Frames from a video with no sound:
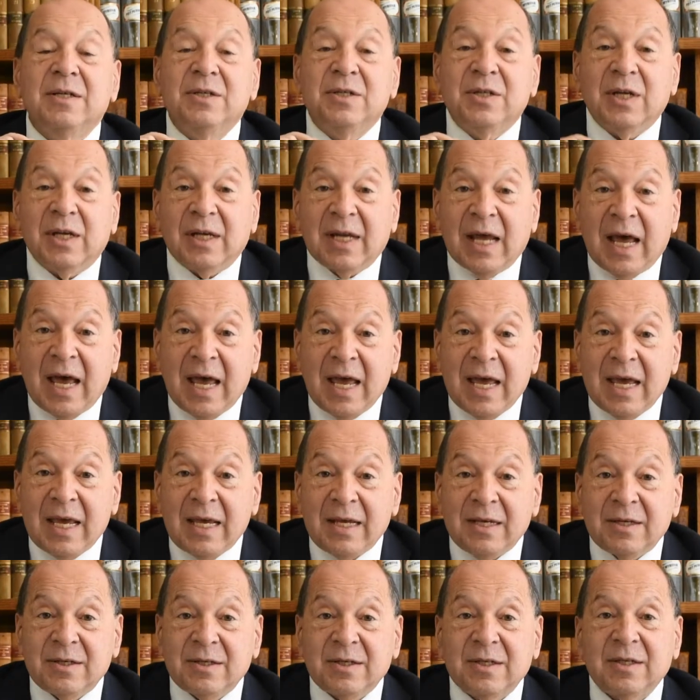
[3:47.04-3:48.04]

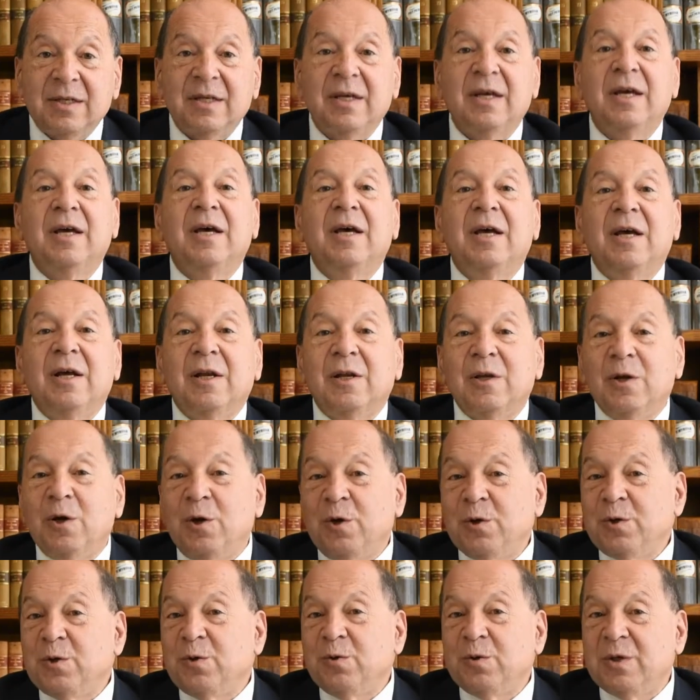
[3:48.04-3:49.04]
delays,
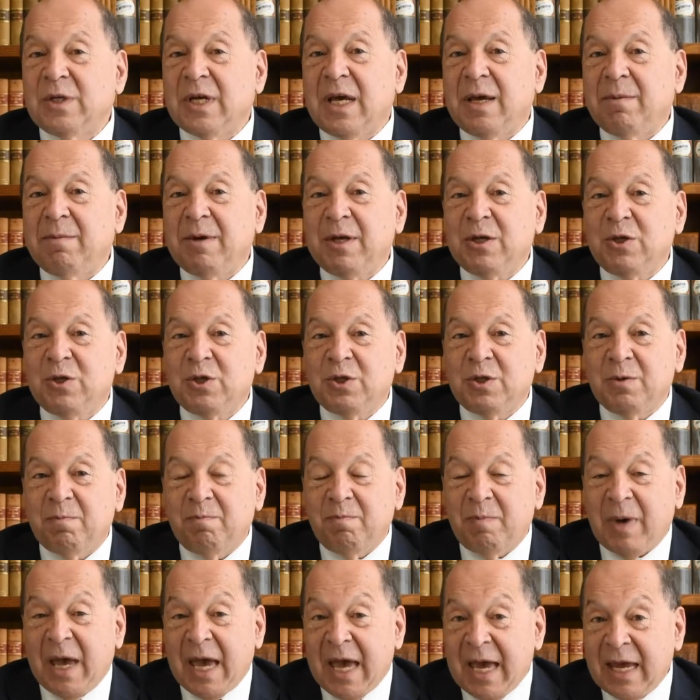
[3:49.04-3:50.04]
loss or damage to
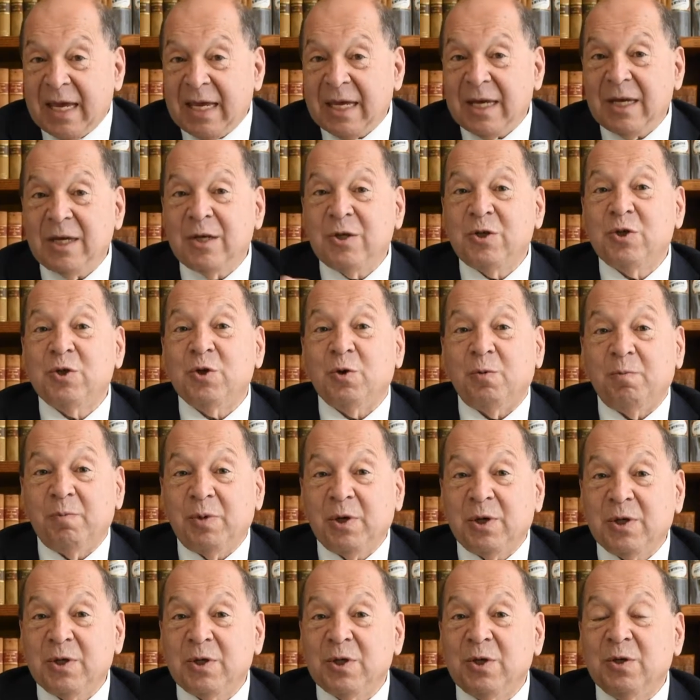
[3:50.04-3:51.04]
baggage or
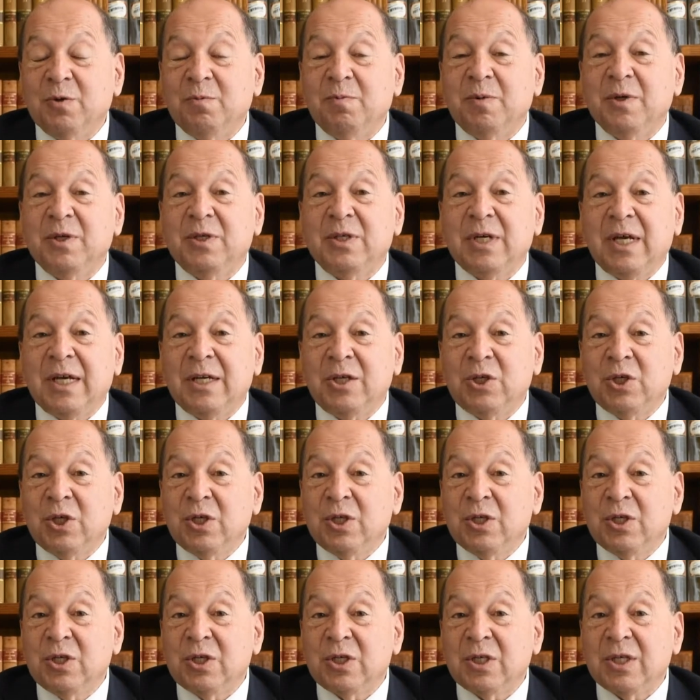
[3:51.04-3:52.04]
personal
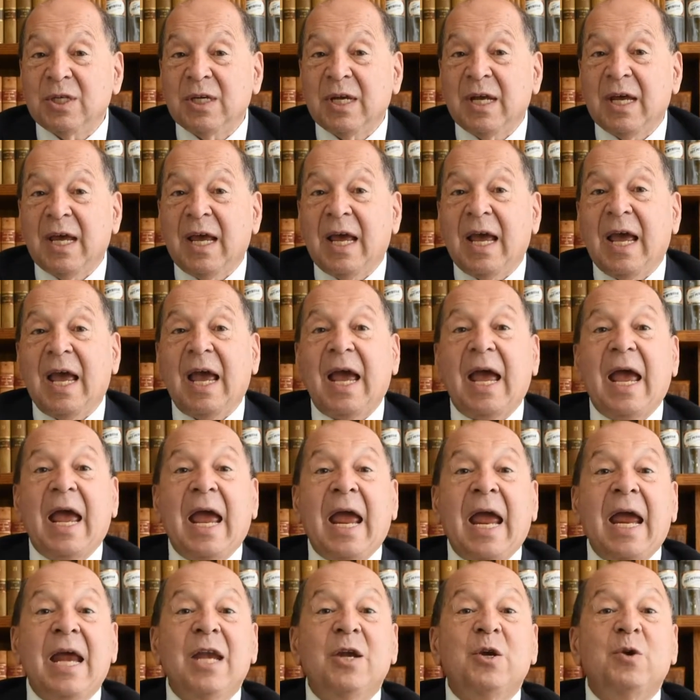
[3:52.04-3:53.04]
possessions,
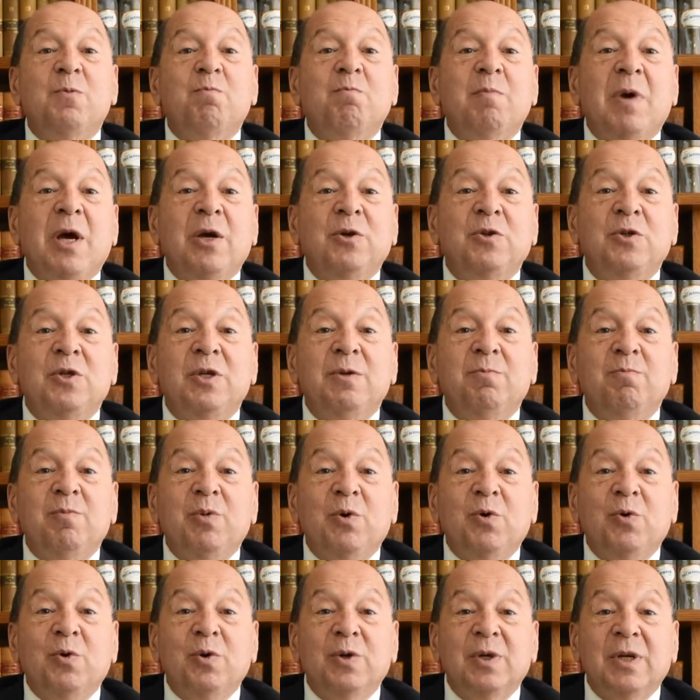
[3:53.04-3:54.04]
and most
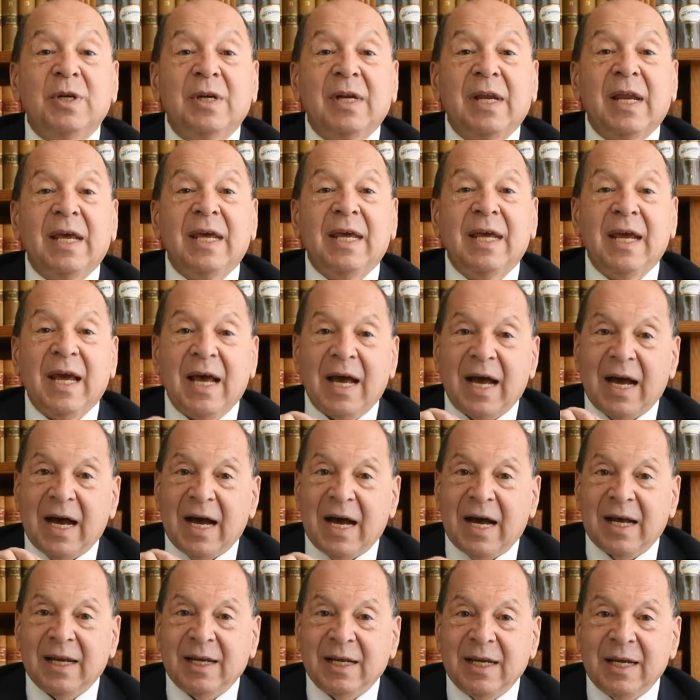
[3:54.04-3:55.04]
importantly,
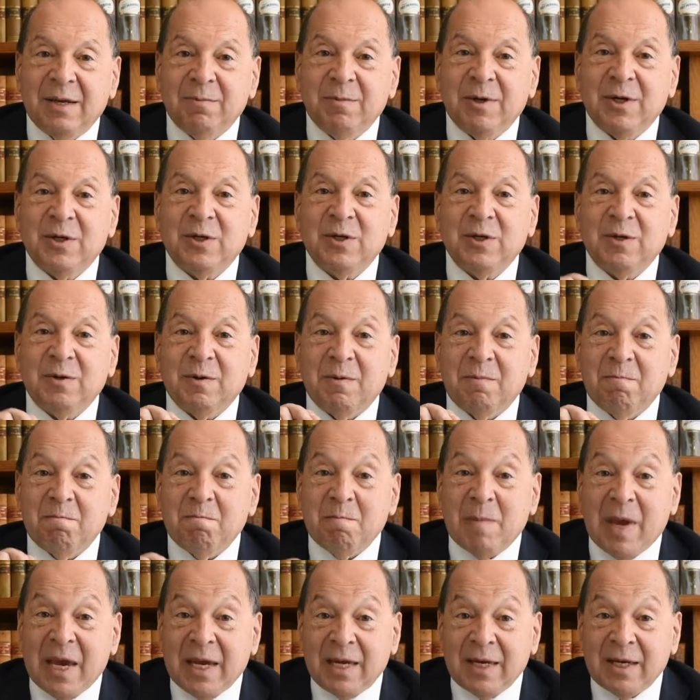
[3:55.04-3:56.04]
unlimited
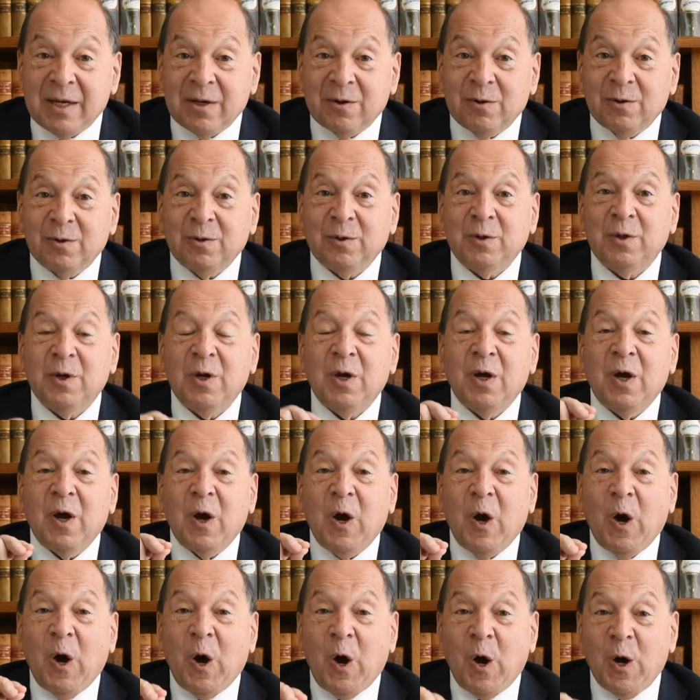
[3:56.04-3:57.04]
medical,
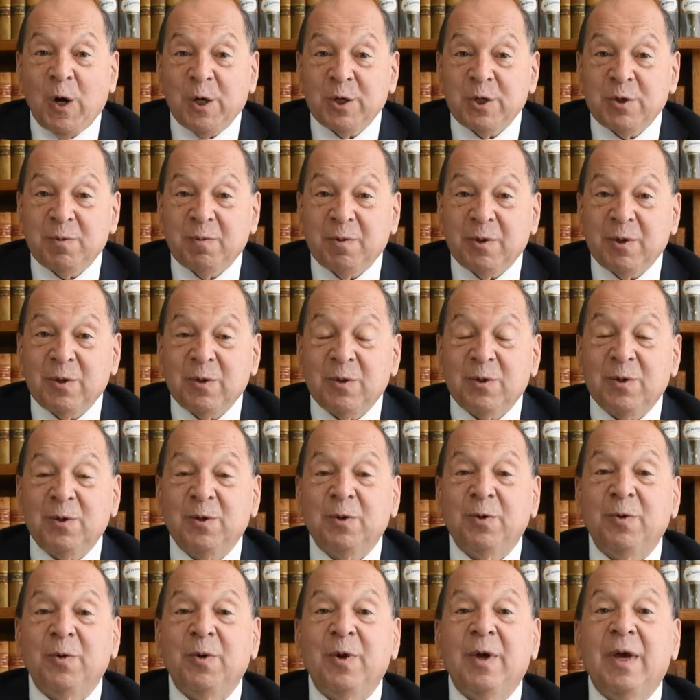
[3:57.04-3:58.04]

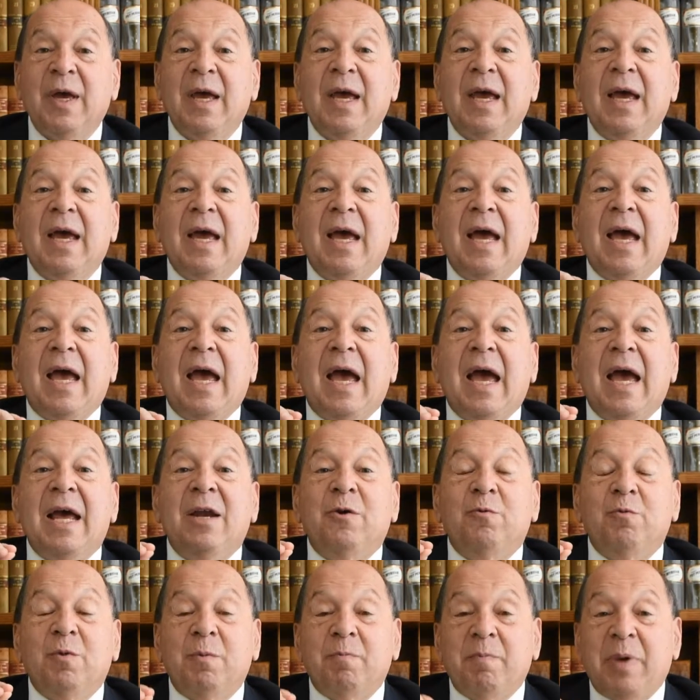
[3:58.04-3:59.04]
hospital,
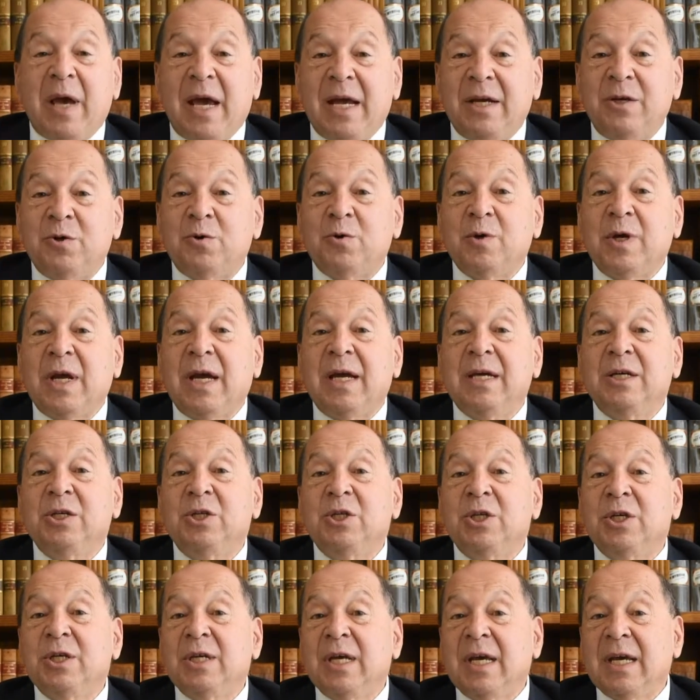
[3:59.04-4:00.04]
and repatriation